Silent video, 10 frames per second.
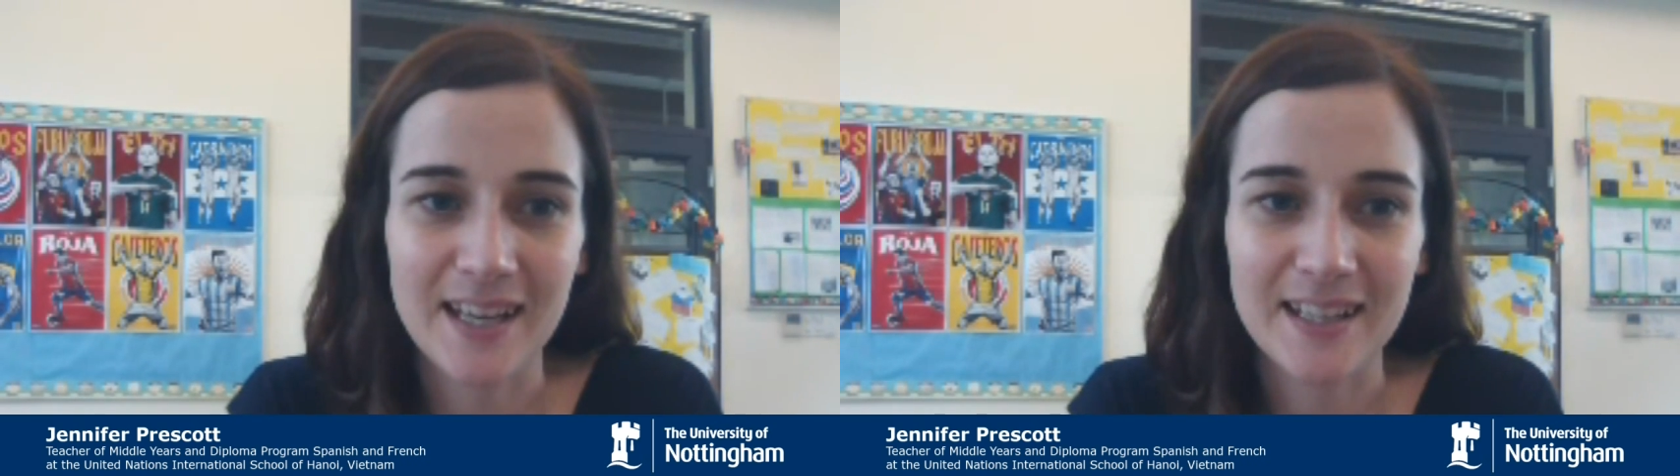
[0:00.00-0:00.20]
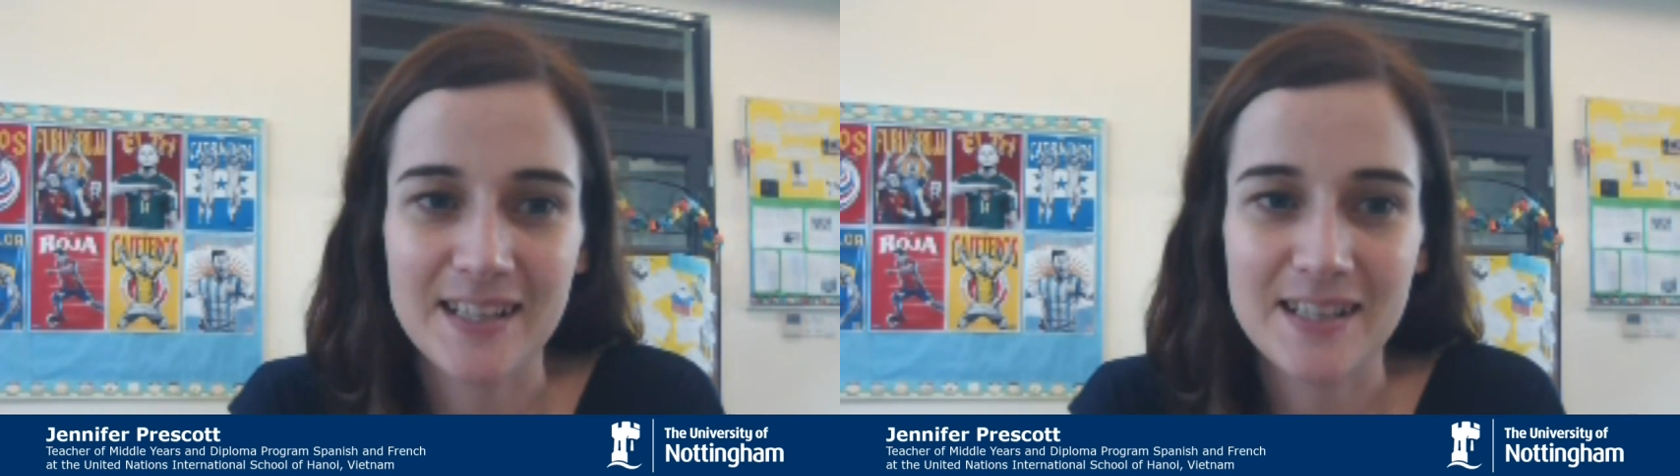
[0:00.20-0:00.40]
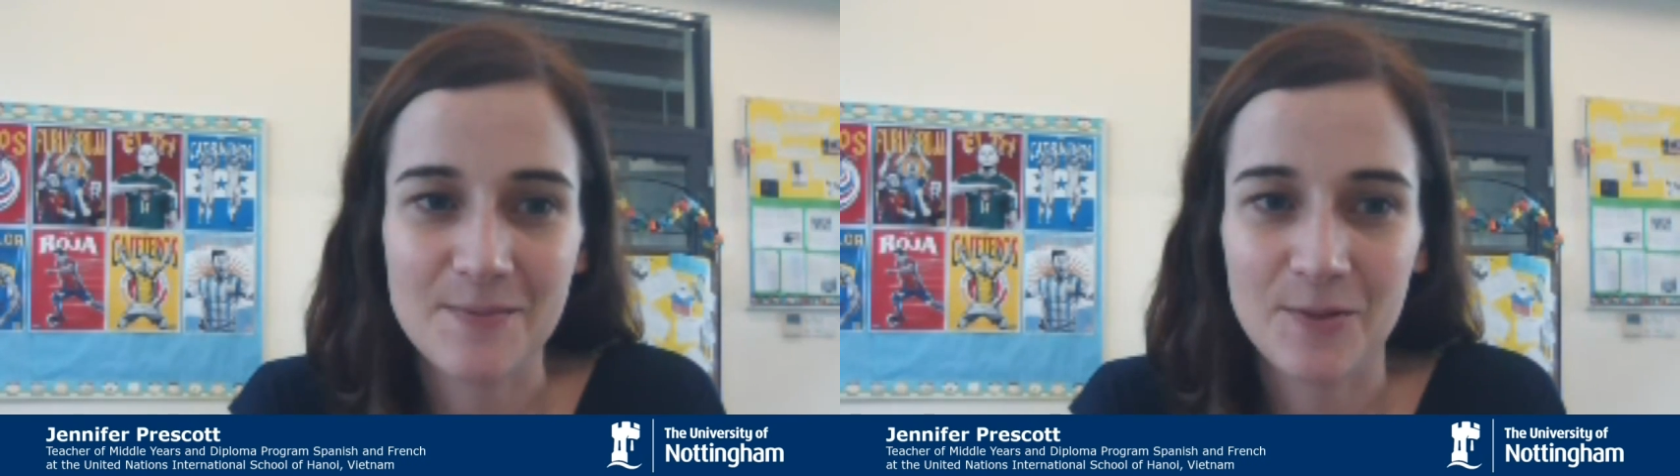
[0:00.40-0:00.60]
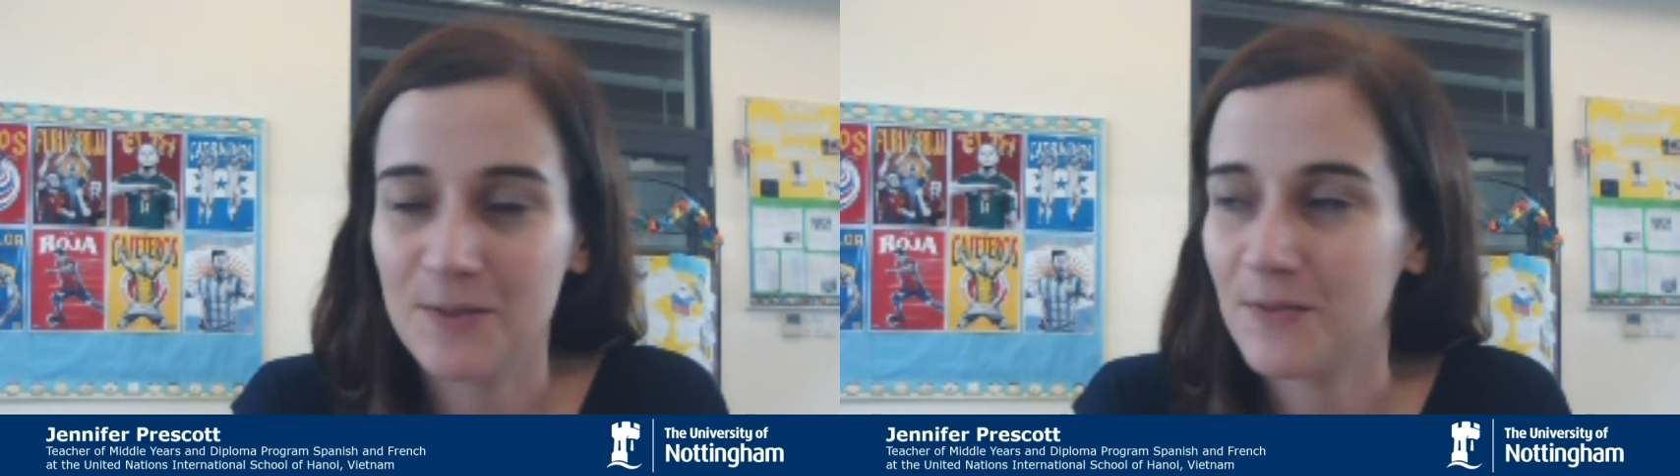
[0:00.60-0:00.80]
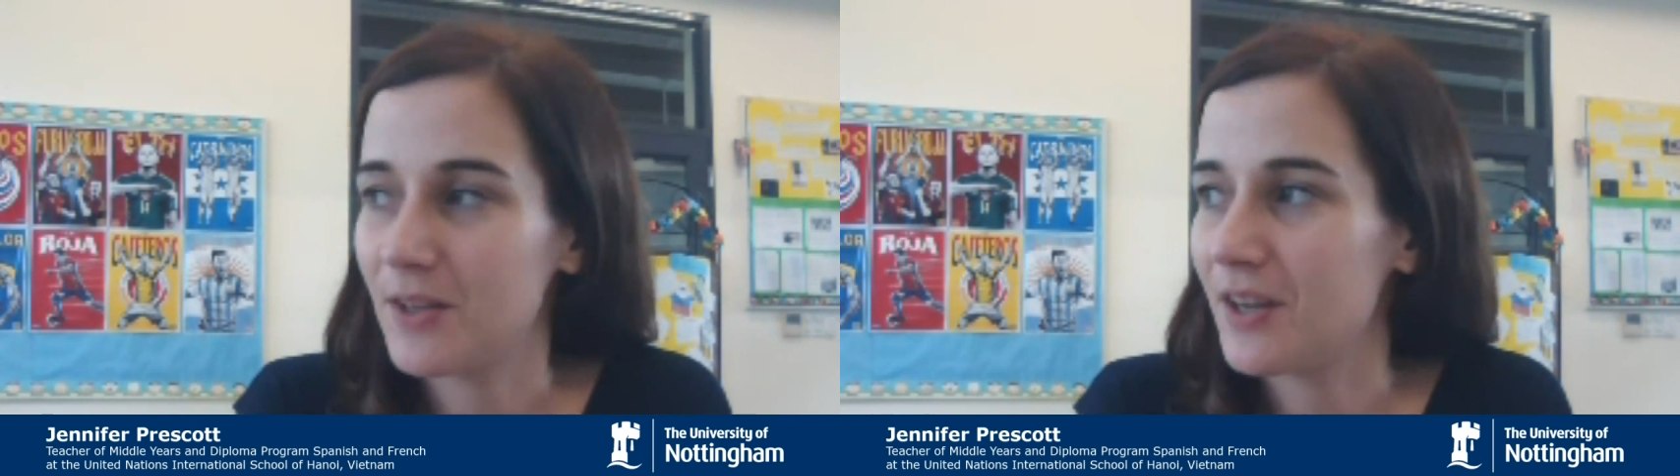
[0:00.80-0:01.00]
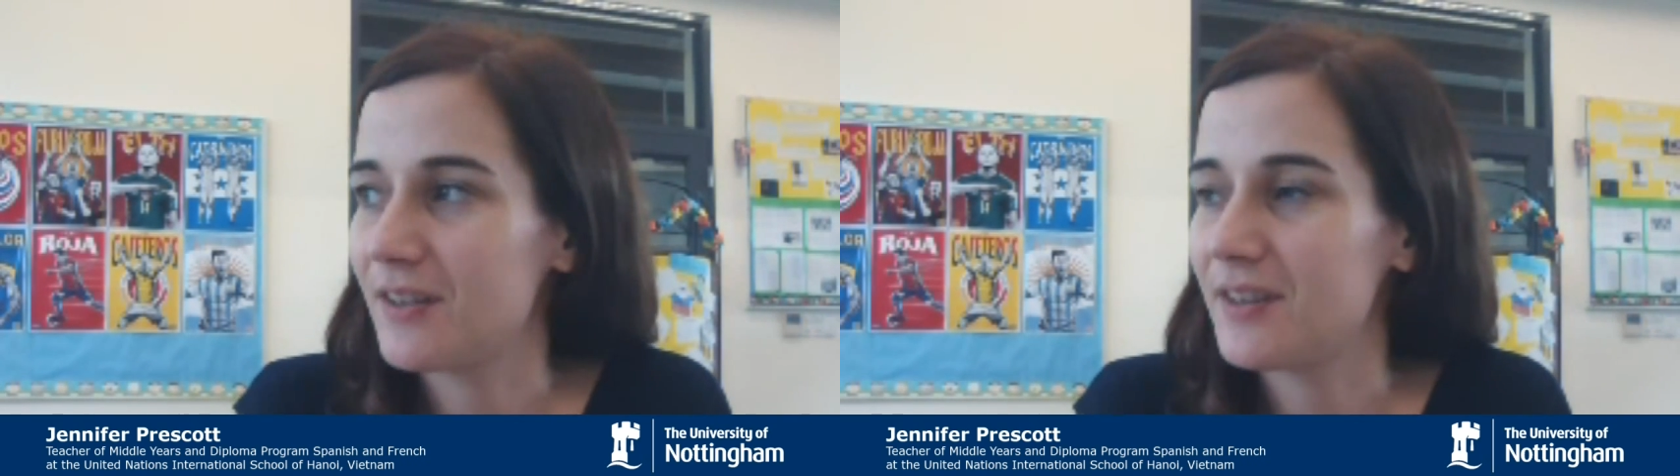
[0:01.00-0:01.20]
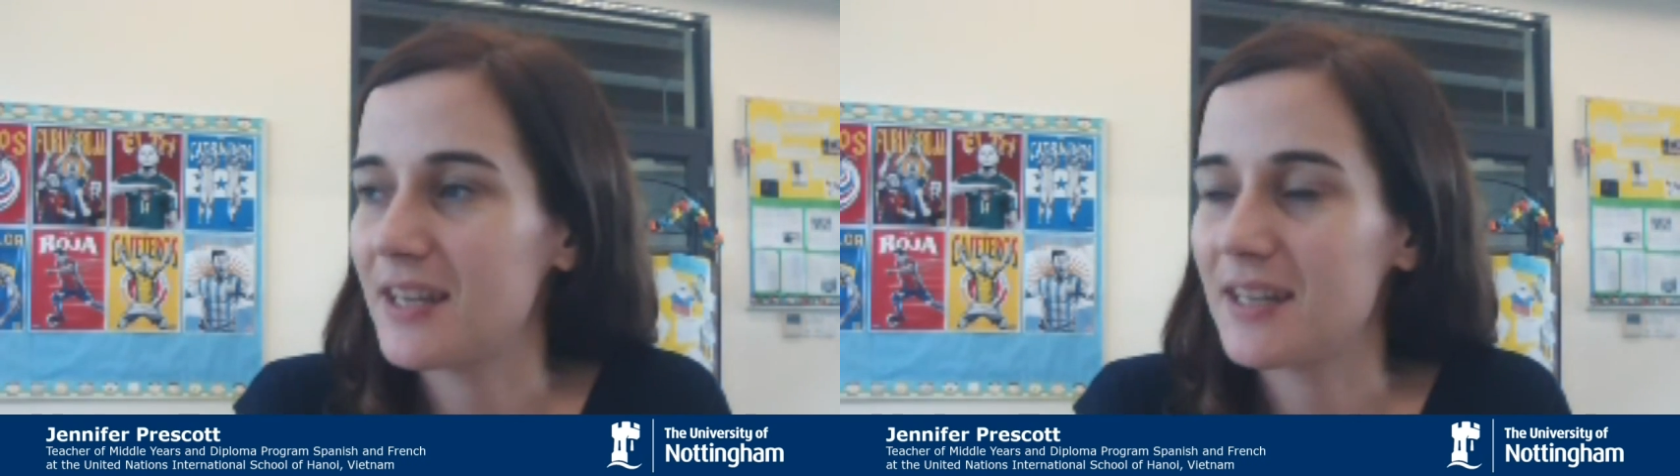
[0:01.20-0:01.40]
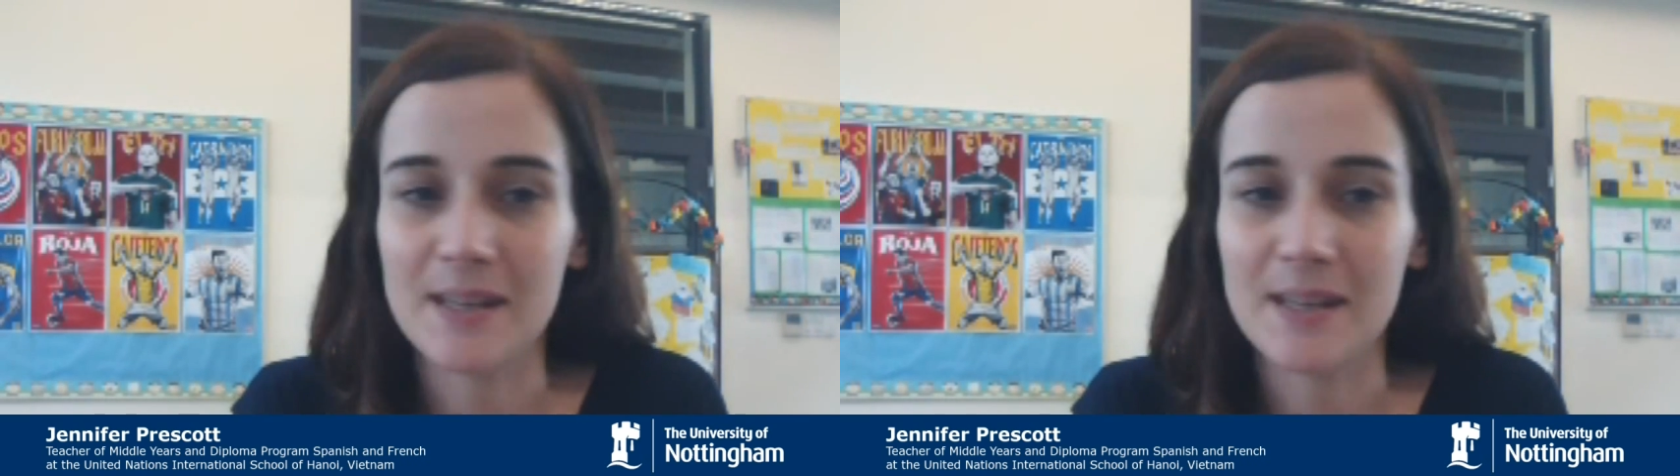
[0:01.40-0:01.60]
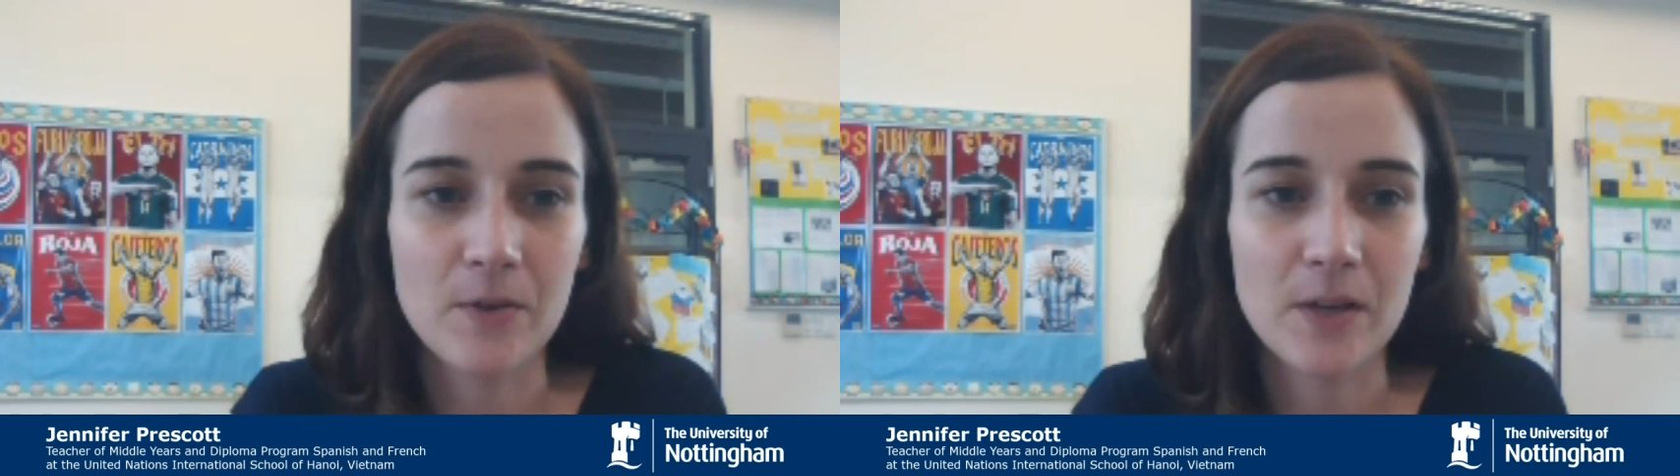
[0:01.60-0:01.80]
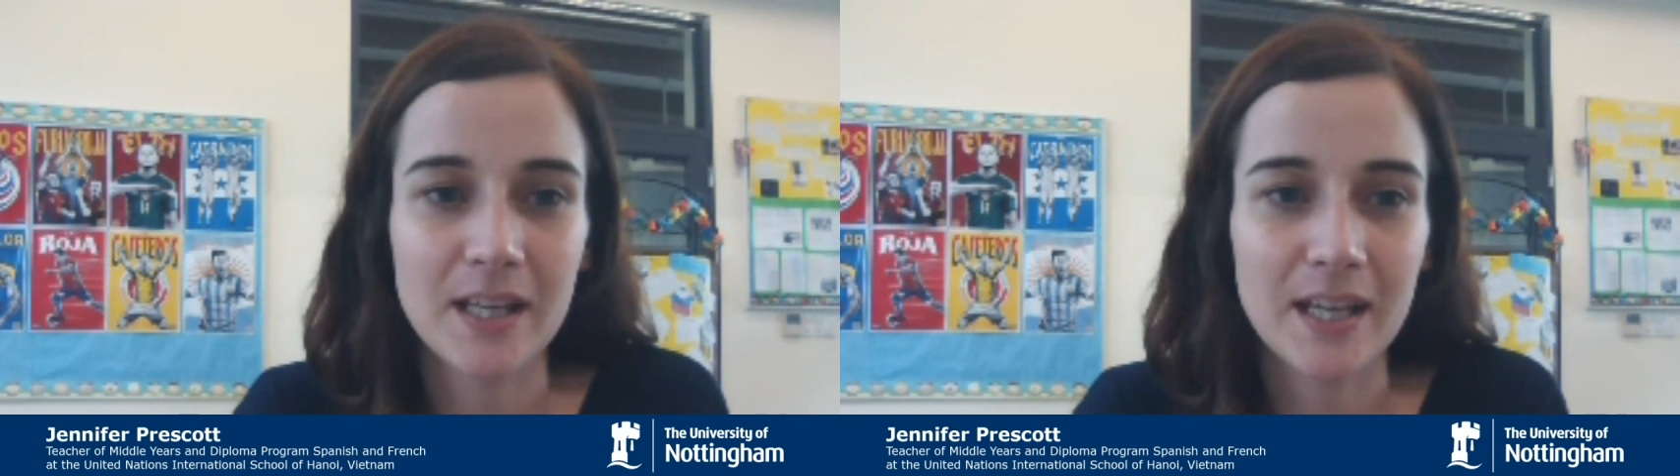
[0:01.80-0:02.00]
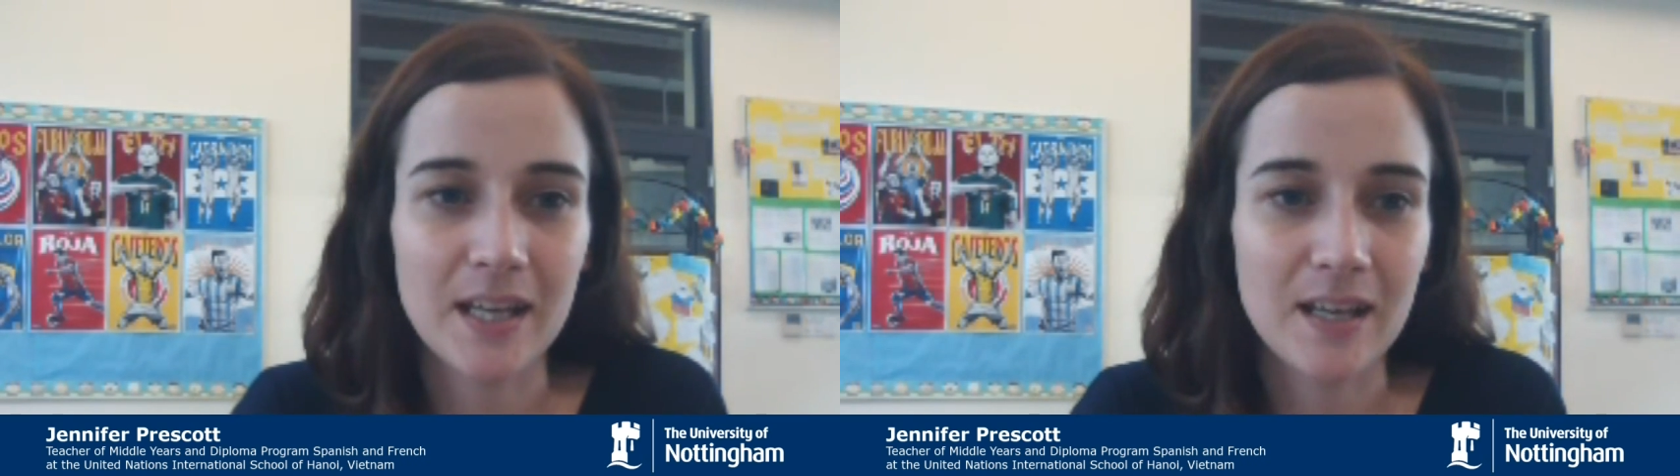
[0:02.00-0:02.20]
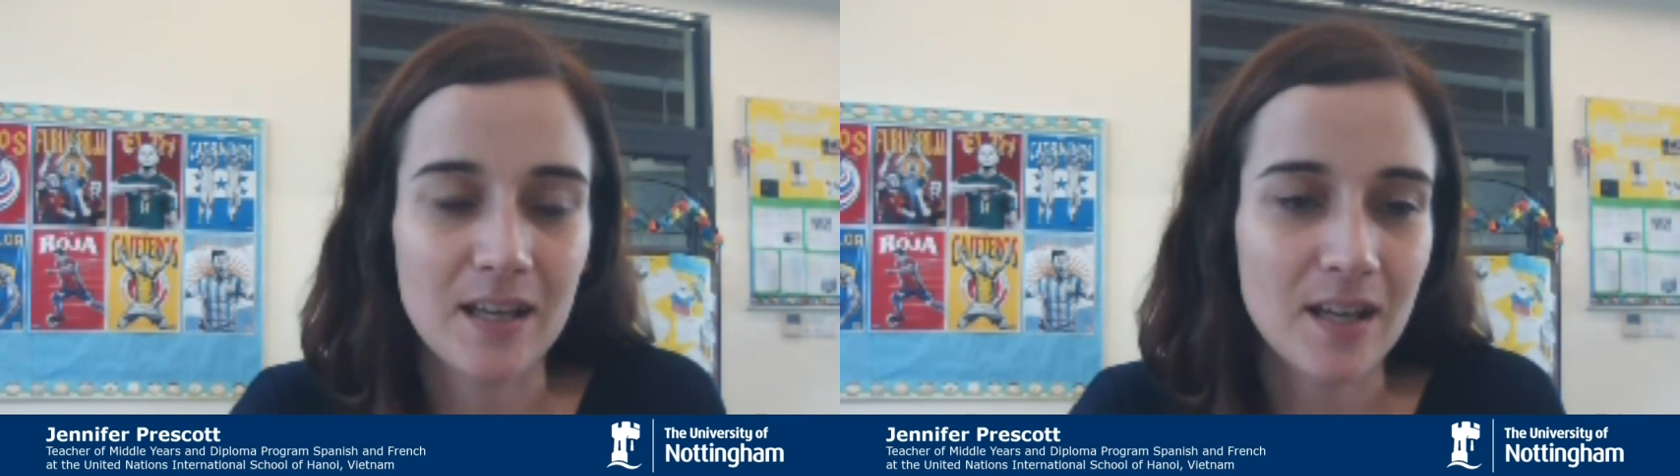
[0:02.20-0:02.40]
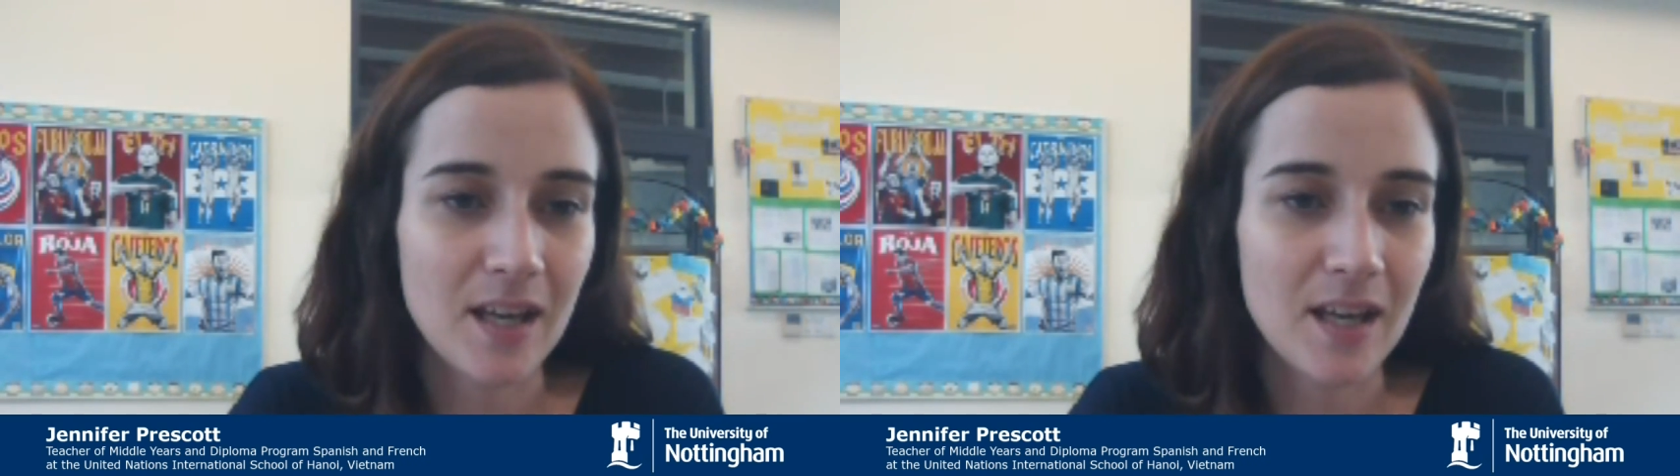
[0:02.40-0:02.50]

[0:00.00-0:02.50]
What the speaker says: and one of the things I've really